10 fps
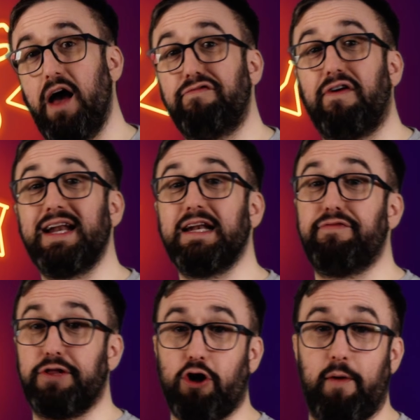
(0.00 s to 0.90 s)
And finally,
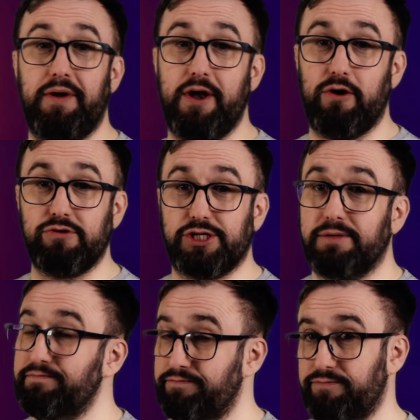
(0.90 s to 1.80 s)
for the common nodes,
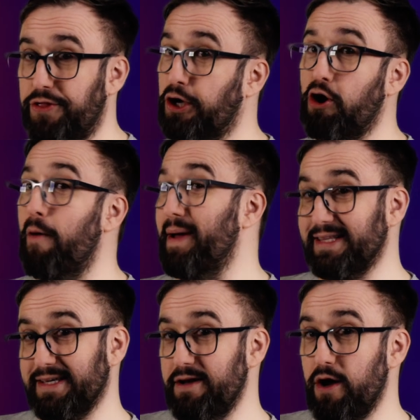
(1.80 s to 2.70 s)
the
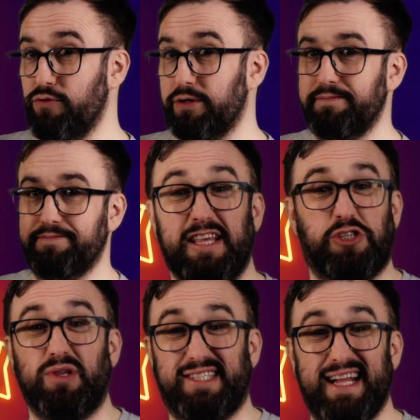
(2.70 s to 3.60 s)
comment node.
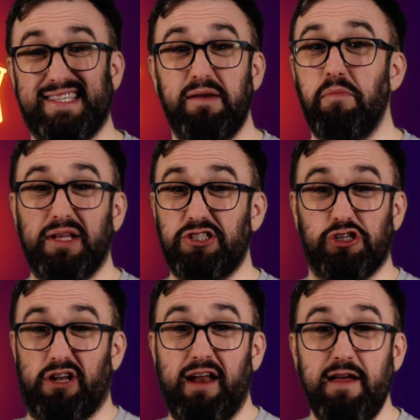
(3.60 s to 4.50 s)
This one's dead simple, it's
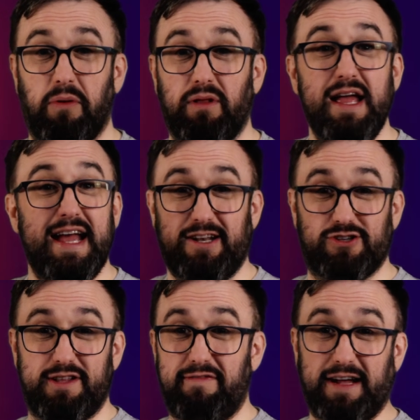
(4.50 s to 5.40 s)
just a label. It
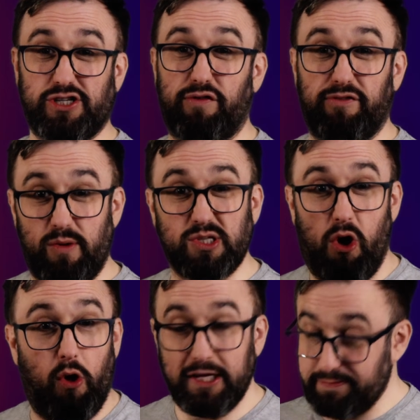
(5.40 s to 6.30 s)
doesn't affect your flow at
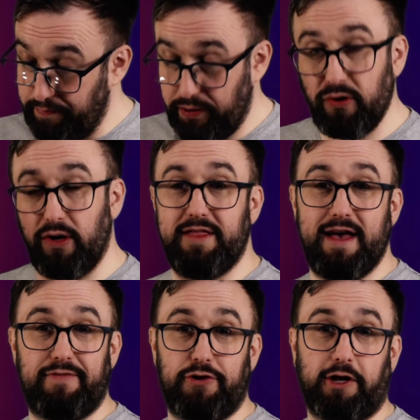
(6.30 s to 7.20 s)
all, it's purely
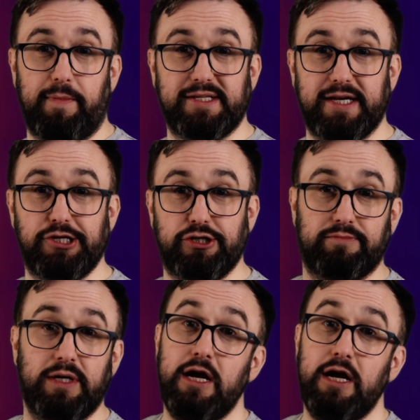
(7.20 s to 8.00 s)
there for documentation.